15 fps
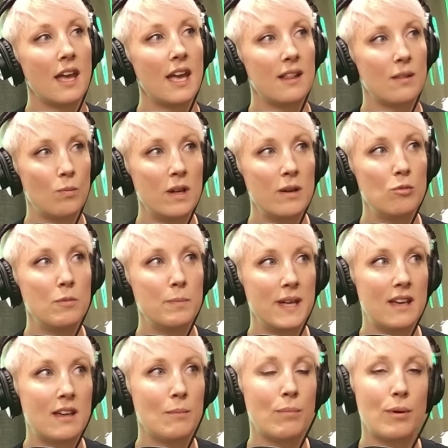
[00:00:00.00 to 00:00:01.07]
is we will
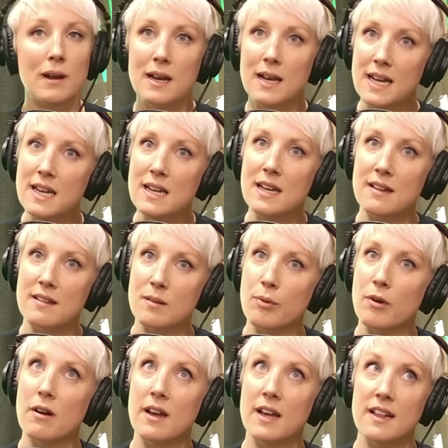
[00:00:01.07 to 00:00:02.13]
be completely
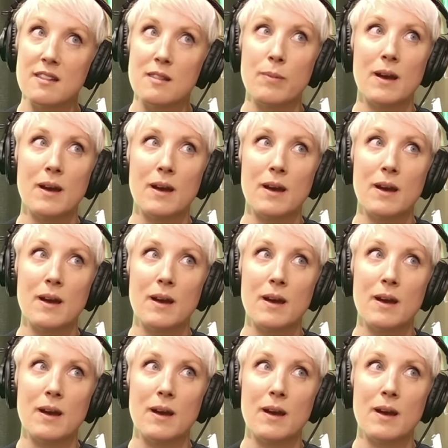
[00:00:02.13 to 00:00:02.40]
surprised